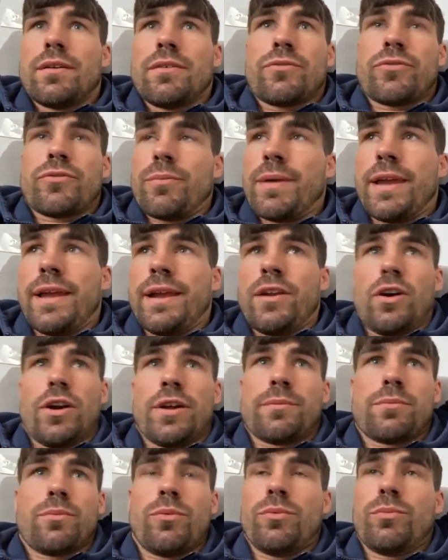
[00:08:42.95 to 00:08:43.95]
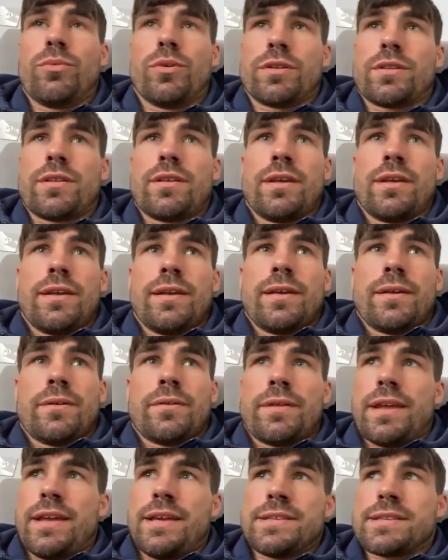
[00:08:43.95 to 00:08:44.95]
For me, like what
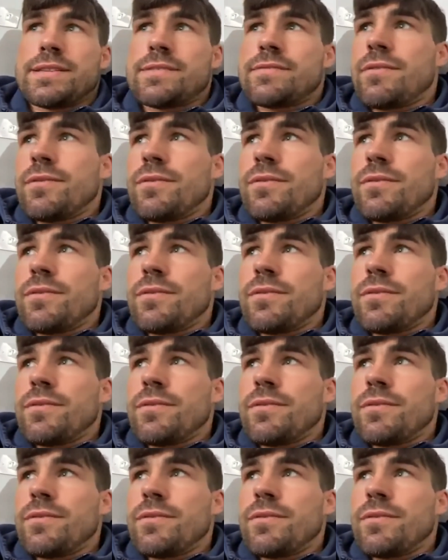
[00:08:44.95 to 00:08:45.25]
he's